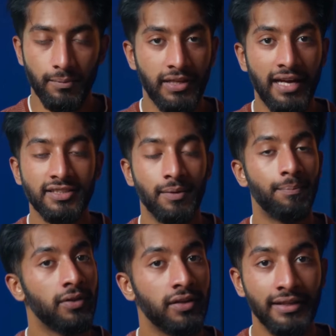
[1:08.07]
But that is
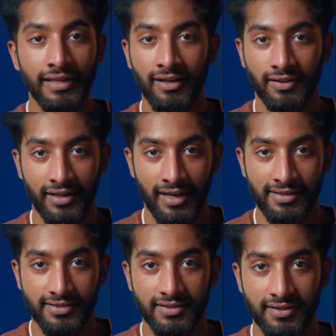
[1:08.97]
completely not the
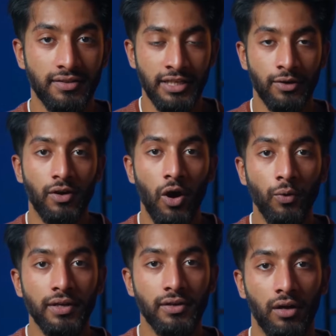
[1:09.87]
case. See, your
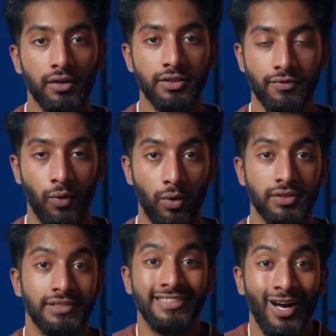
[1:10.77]
coding knowledge, of
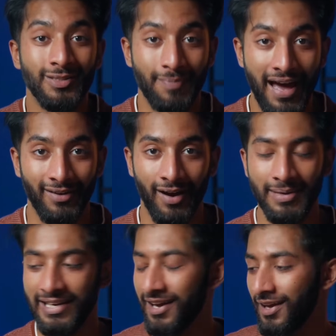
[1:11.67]
course, does matter. I
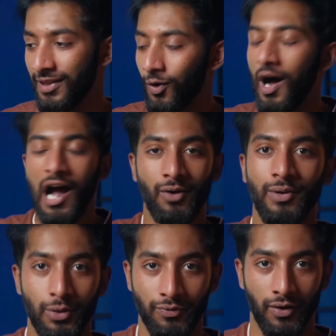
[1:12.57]
mean, they're
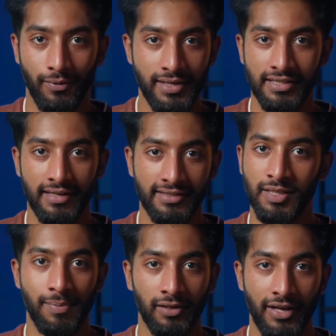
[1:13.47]
hiring you for a reason. It's
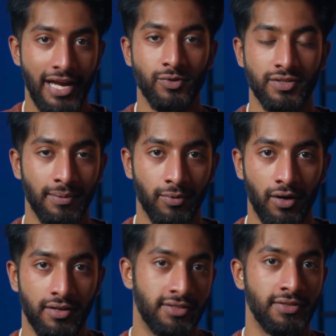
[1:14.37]
to build interesting
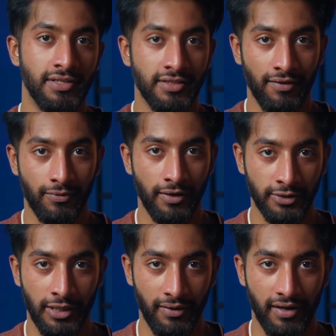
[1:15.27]
products using software
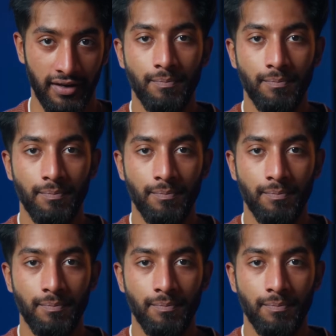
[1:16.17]
engineering.